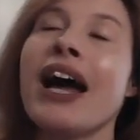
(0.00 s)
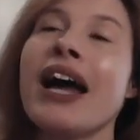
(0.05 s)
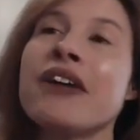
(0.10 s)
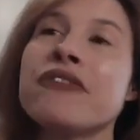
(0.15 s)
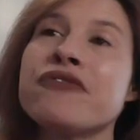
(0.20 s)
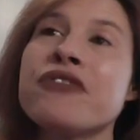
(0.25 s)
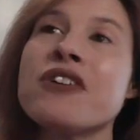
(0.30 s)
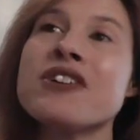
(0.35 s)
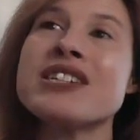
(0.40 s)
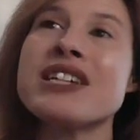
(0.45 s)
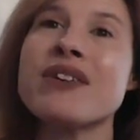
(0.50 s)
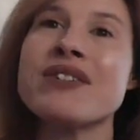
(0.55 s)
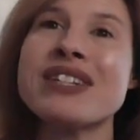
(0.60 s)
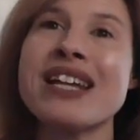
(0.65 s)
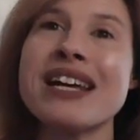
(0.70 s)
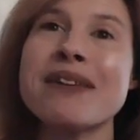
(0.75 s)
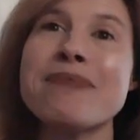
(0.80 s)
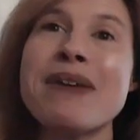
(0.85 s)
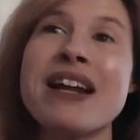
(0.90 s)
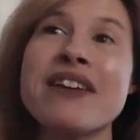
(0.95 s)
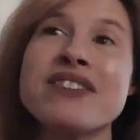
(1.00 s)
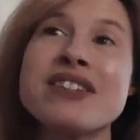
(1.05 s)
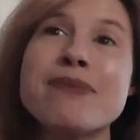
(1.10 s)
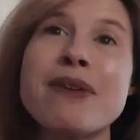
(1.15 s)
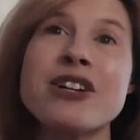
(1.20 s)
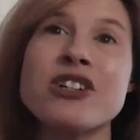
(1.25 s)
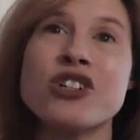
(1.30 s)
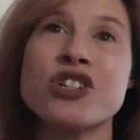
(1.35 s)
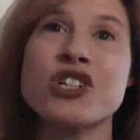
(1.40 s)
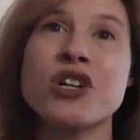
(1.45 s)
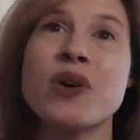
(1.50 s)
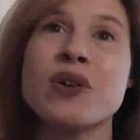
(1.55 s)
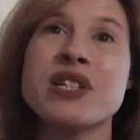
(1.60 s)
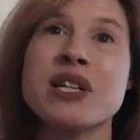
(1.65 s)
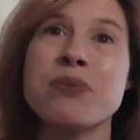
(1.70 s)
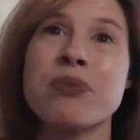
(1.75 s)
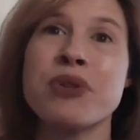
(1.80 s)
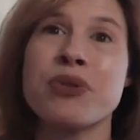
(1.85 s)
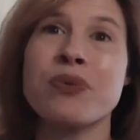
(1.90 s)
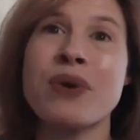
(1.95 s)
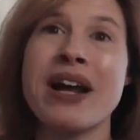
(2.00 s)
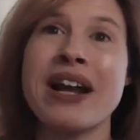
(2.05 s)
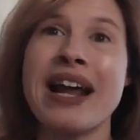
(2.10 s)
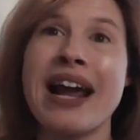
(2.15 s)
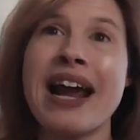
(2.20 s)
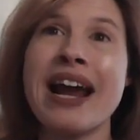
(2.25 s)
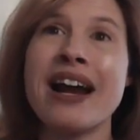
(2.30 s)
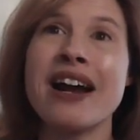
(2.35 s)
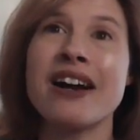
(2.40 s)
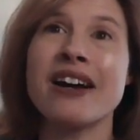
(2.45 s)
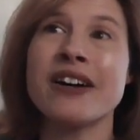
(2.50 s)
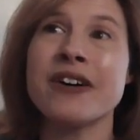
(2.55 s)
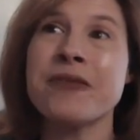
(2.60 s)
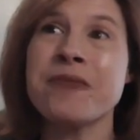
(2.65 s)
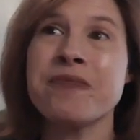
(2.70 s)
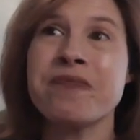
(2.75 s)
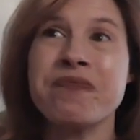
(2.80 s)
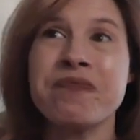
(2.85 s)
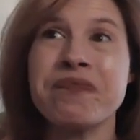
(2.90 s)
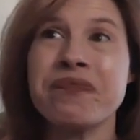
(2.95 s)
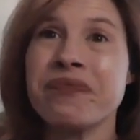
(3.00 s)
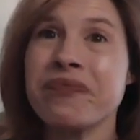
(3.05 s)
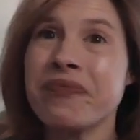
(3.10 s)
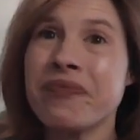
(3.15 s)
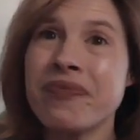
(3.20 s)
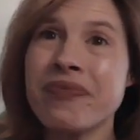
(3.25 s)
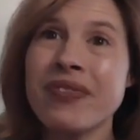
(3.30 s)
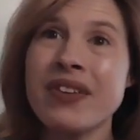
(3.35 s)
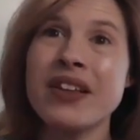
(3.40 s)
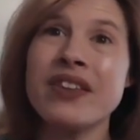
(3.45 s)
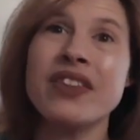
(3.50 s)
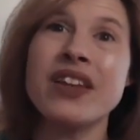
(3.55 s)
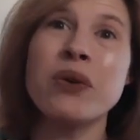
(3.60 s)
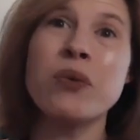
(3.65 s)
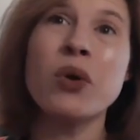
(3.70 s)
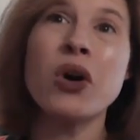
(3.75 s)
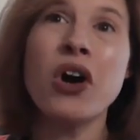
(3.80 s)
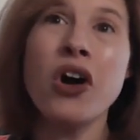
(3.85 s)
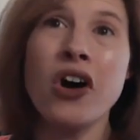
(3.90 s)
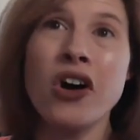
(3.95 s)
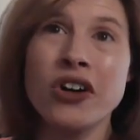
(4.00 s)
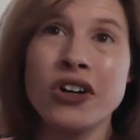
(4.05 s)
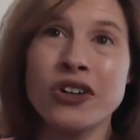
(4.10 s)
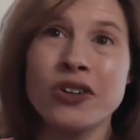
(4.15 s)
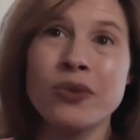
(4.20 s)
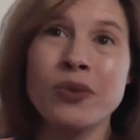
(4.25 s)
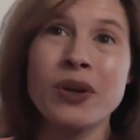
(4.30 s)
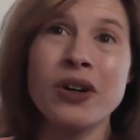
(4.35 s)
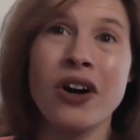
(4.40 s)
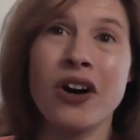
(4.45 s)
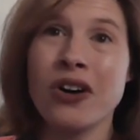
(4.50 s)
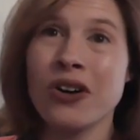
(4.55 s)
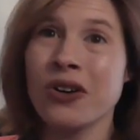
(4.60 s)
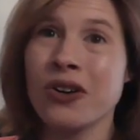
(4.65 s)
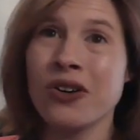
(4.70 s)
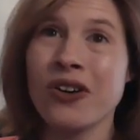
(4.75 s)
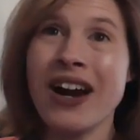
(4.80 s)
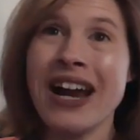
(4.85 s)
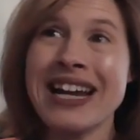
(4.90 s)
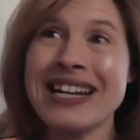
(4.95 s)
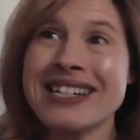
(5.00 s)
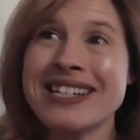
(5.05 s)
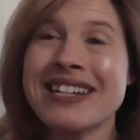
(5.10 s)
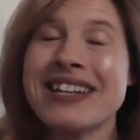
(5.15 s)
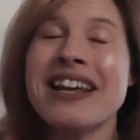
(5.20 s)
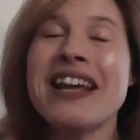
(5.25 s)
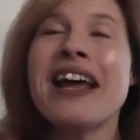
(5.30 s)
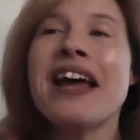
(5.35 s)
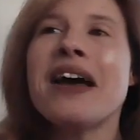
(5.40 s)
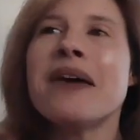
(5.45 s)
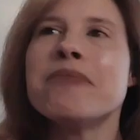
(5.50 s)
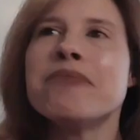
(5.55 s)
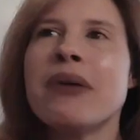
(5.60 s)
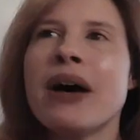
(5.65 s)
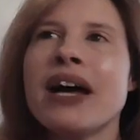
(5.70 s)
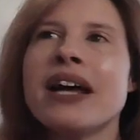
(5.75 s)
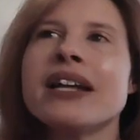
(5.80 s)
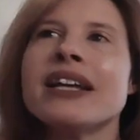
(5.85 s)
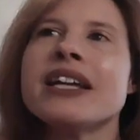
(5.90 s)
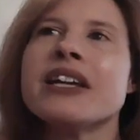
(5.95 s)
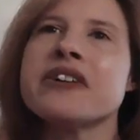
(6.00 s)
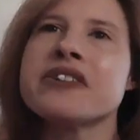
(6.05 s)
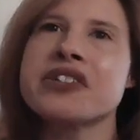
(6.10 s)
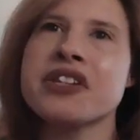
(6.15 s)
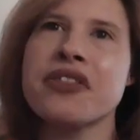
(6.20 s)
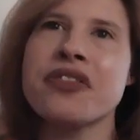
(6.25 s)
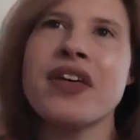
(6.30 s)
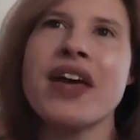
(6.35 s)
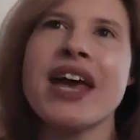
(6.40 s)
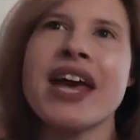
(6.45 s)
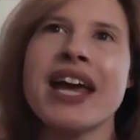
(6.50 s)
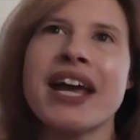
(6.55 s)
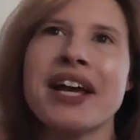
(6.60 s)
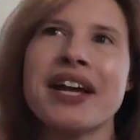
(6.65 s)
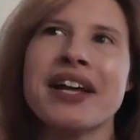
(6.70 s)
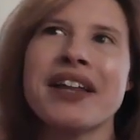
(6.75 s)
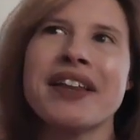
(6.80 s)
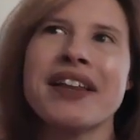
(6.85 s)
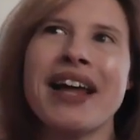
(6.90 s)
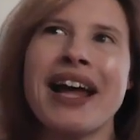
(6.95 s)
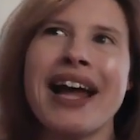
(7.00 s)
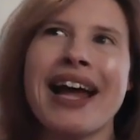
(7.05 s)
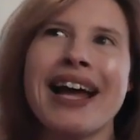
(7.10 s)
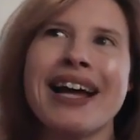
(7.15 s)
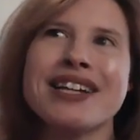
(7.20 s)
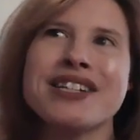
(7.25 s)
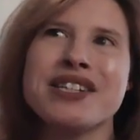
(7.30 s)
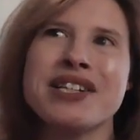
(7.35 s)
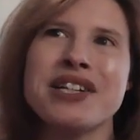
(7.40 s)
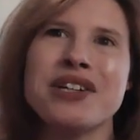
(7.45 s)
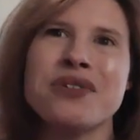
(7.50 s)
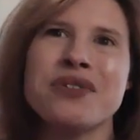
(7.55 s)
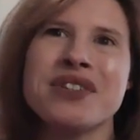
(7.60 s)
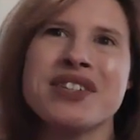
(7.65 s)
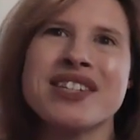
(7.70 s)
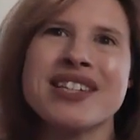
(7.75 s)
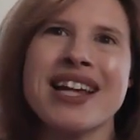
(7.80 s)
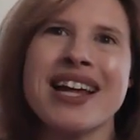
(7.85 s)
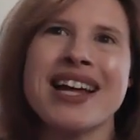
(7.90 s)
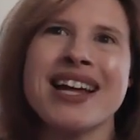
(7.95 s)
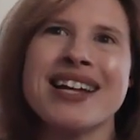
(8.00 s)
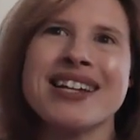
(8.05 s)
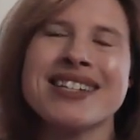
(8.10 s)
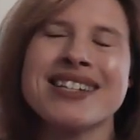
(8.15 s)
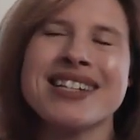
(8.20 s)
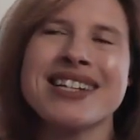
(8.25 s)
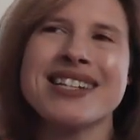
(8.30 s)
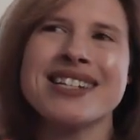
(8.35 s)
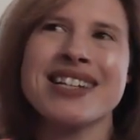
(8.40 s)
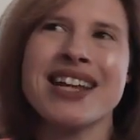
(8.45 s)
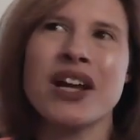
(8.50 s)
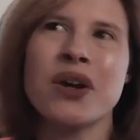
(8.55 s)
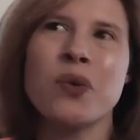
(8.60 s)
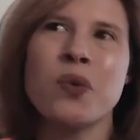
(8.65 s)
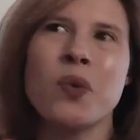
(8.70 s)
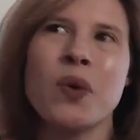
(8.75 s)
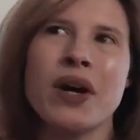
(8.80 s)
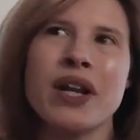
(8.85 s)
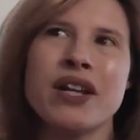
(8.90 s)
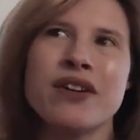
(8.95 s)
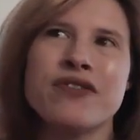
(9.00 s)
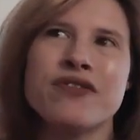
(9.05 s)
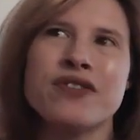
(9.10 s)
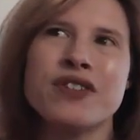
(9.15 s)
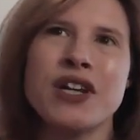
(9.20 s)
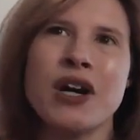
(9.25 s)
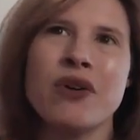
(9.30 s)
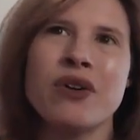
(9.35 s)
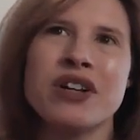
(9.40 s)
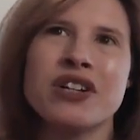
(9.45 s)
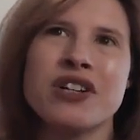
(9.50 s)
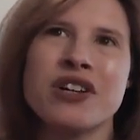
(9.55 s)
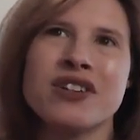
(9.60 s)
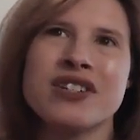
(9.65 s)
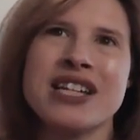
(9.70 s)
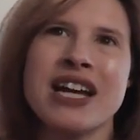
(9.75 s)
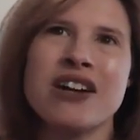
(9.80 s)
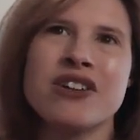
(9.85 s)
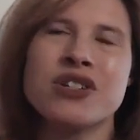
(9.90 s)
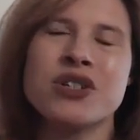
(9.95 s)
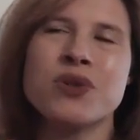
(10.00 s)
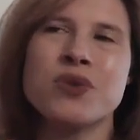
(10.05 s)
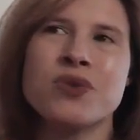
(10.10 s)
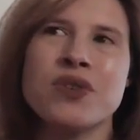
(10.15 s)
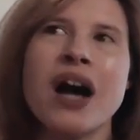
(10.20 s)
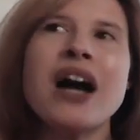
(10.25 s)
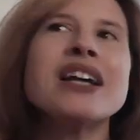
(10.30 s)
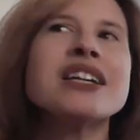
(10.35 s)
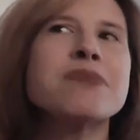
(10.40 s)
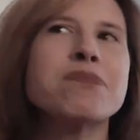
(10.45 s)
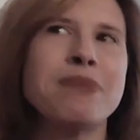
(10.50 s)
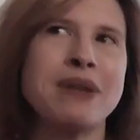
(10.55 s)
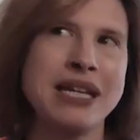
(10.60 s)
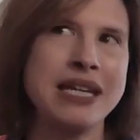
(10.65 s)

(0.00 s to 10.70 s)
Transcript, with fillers: at first I was like, man, if somebody just shows up with red hair, then we're all we're all great. But here's the thing: as Yoon says, he's like, what if Yona turns out to not